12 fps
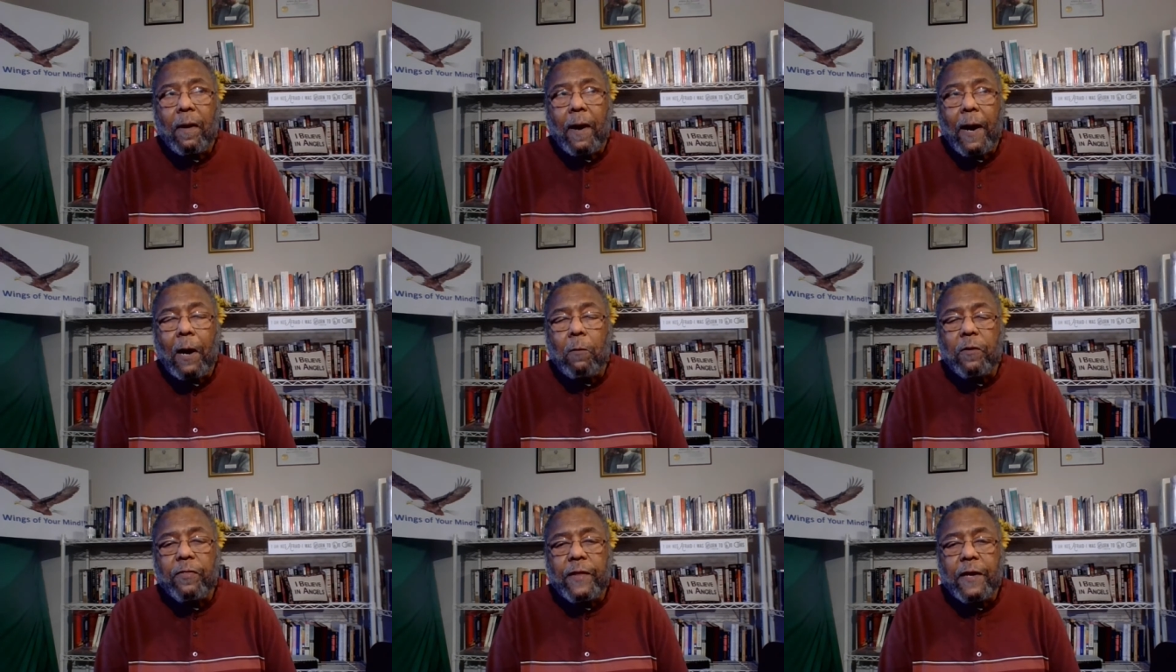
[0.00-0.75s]
How
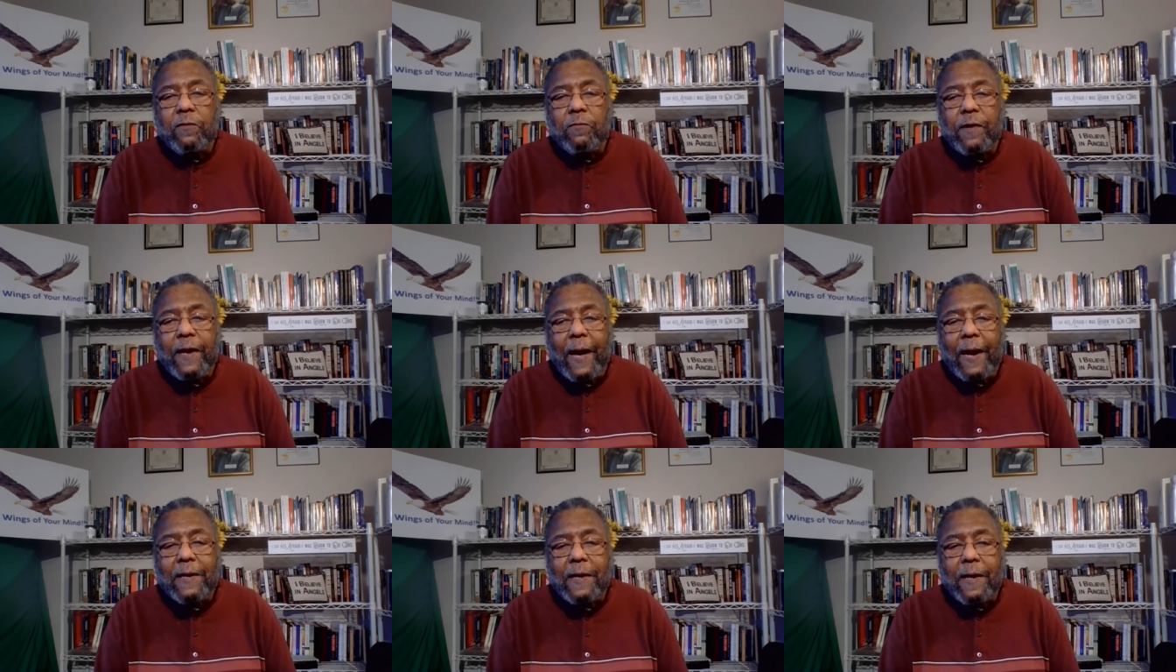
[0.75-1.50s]
were things
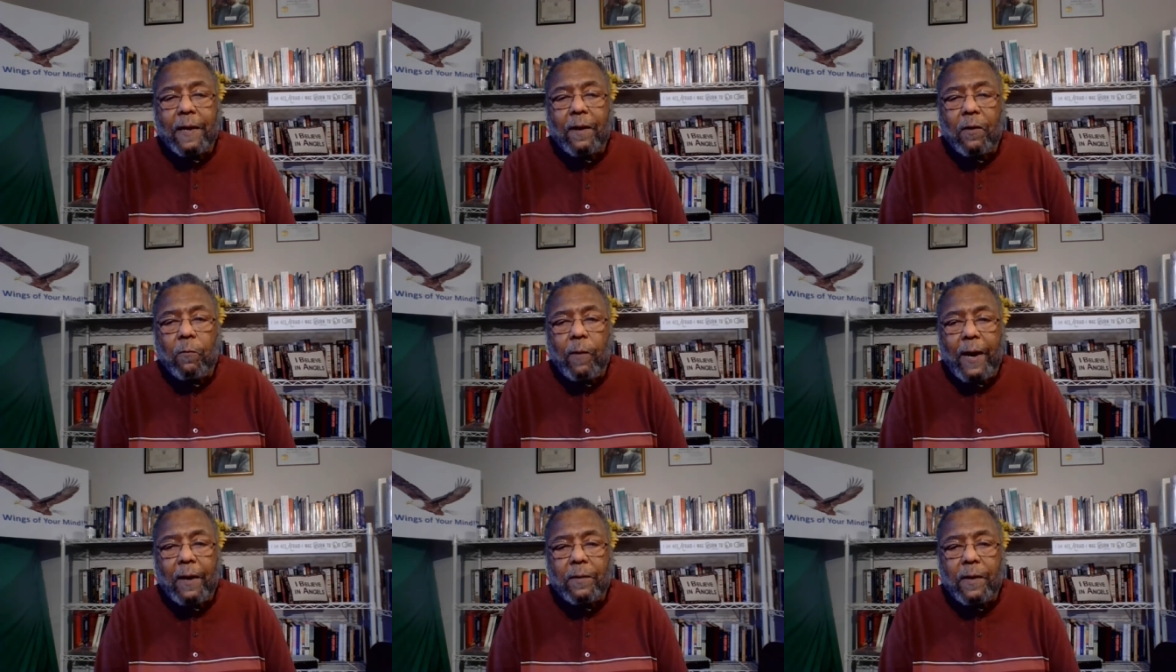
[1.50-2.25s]
reacting
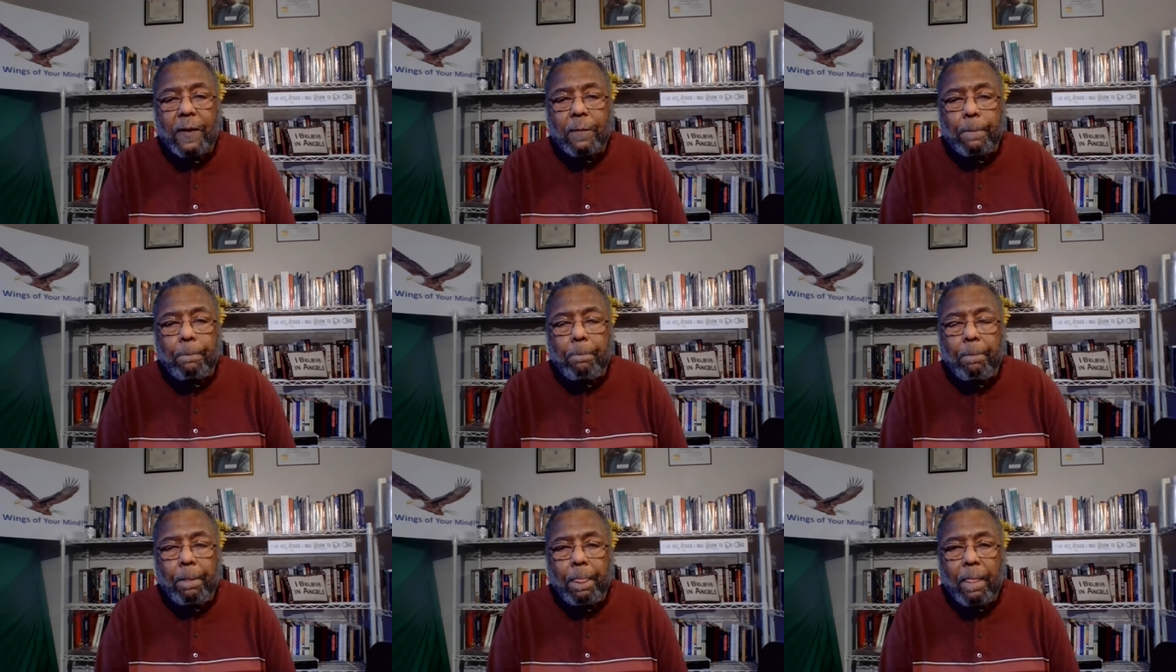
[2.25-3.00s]
around him?
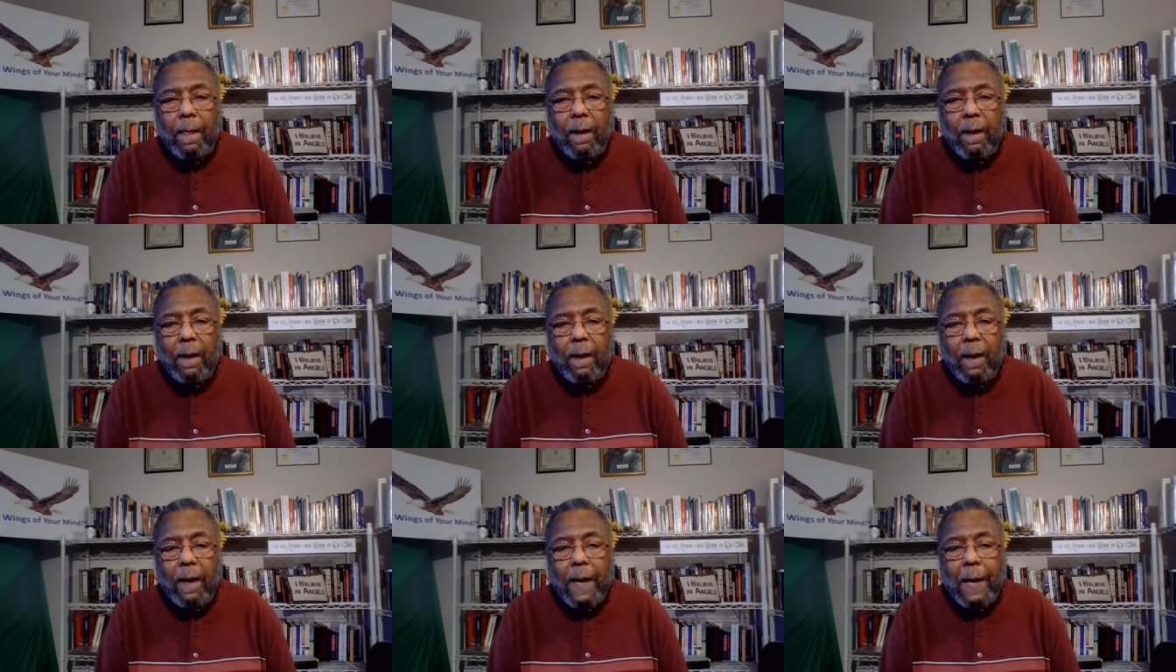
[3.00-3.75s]

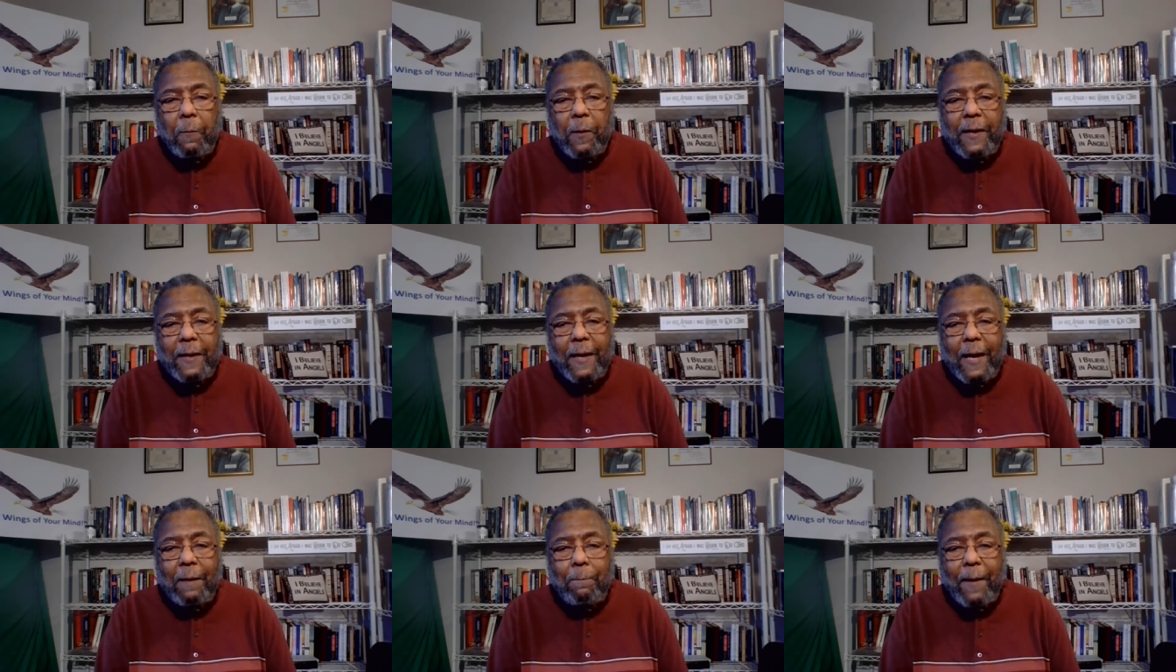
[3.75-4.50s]
And when he
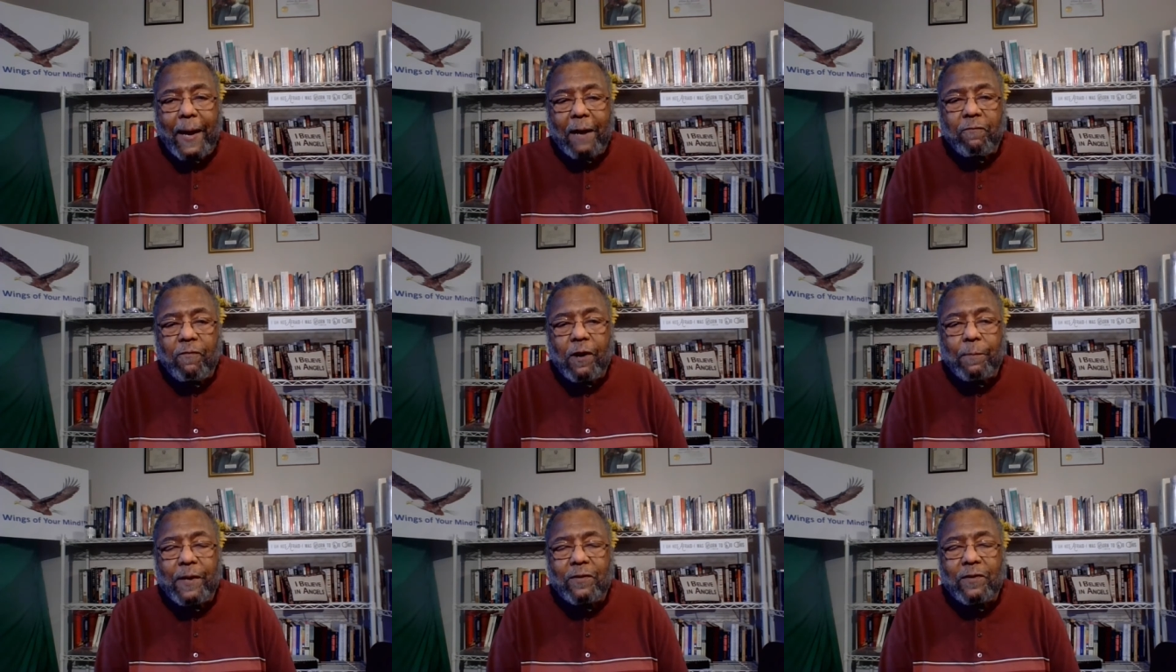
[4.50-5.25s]
came back
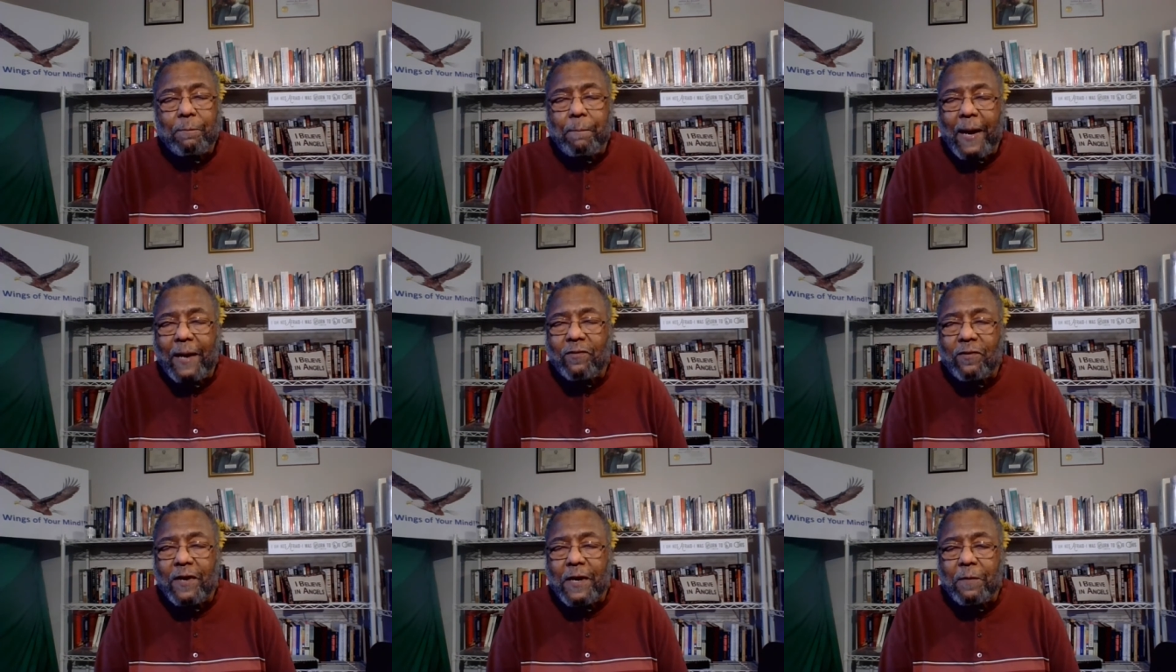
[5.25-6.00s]
from his
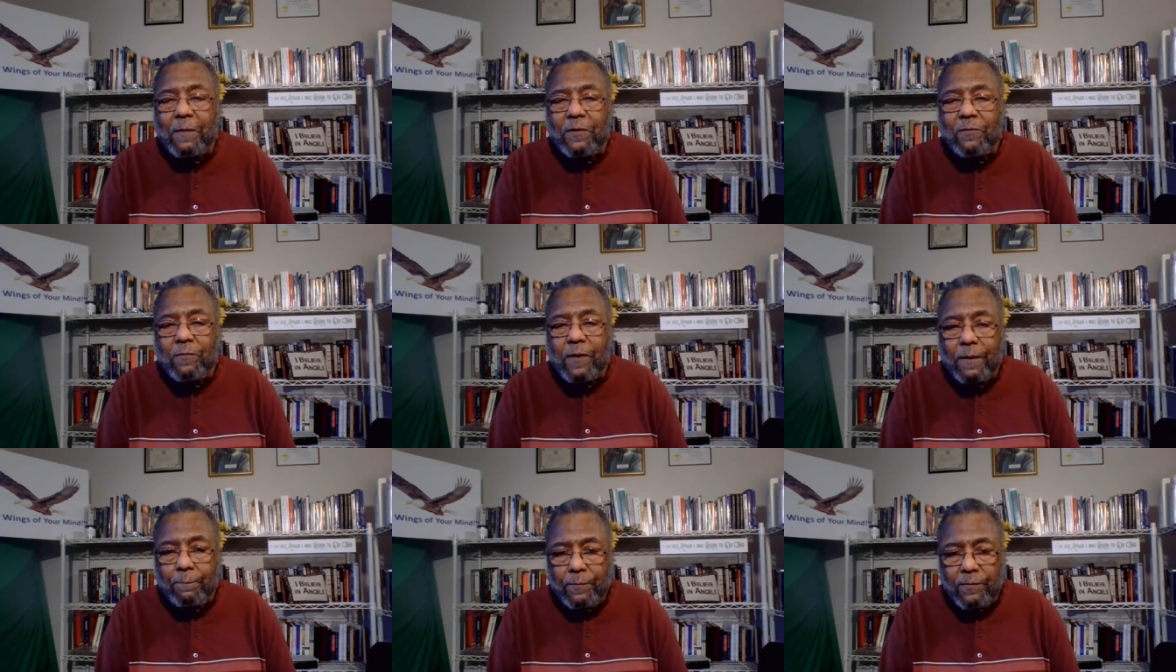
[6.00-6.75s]
imaginary
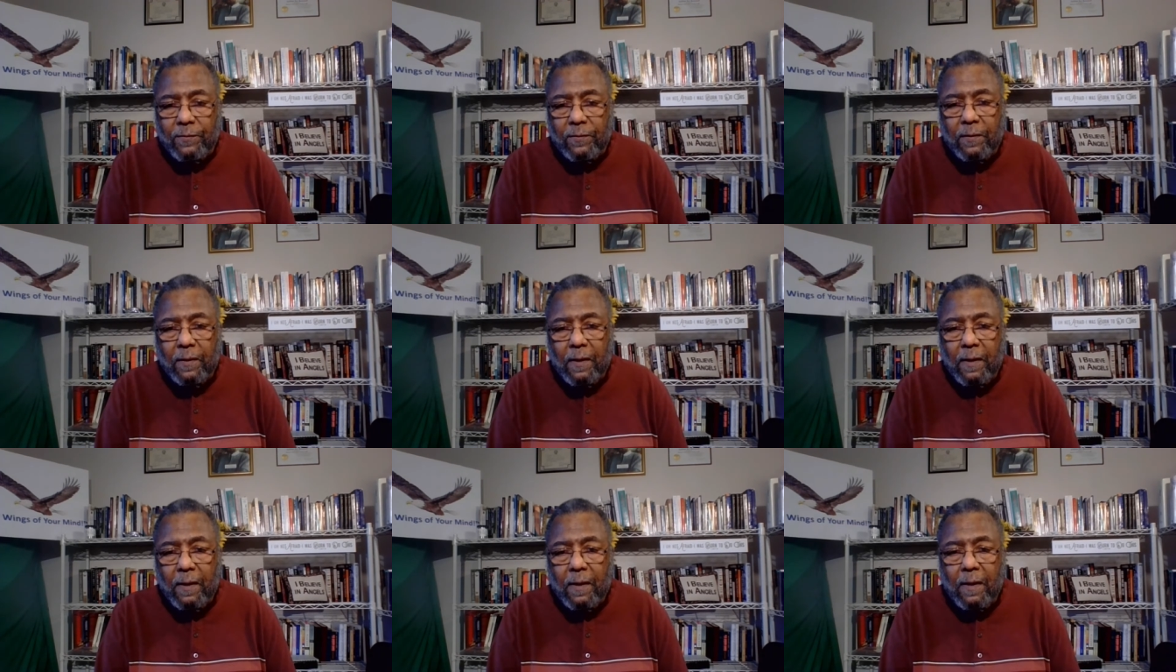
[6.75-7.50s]
trips
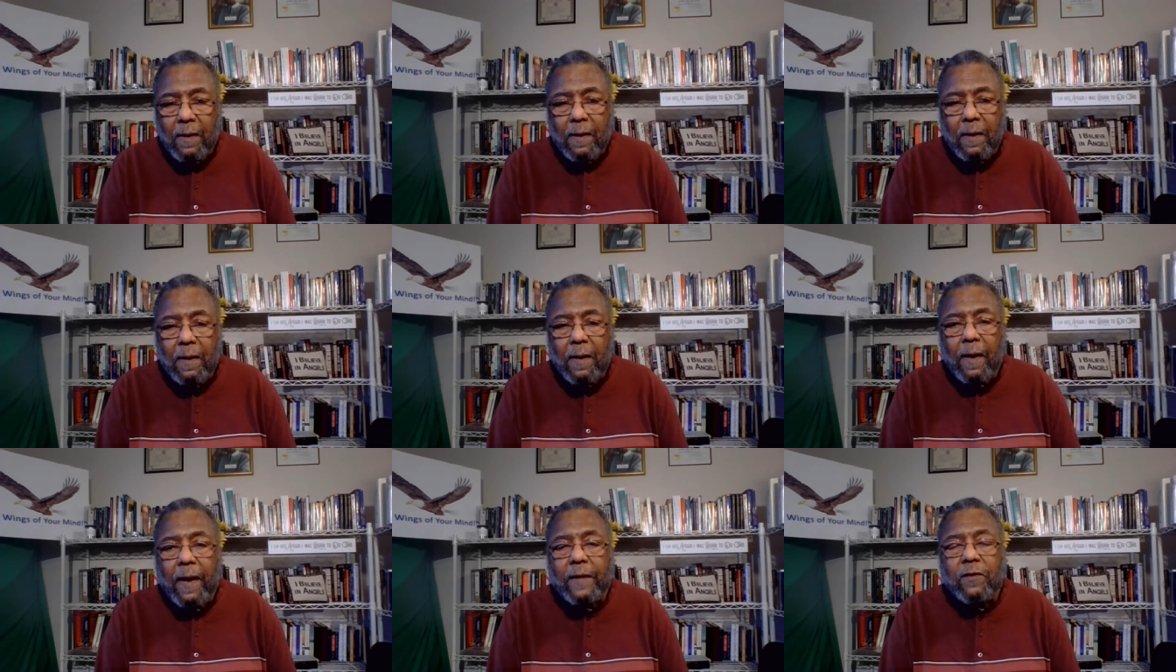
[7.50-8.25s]

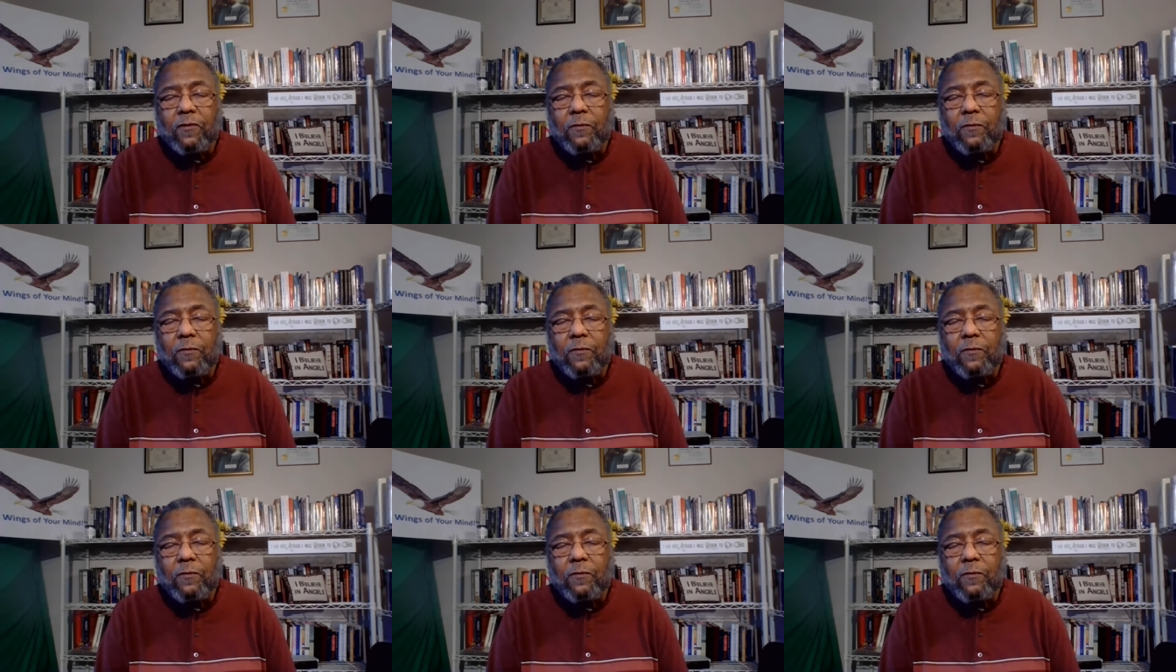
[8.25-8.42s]
at the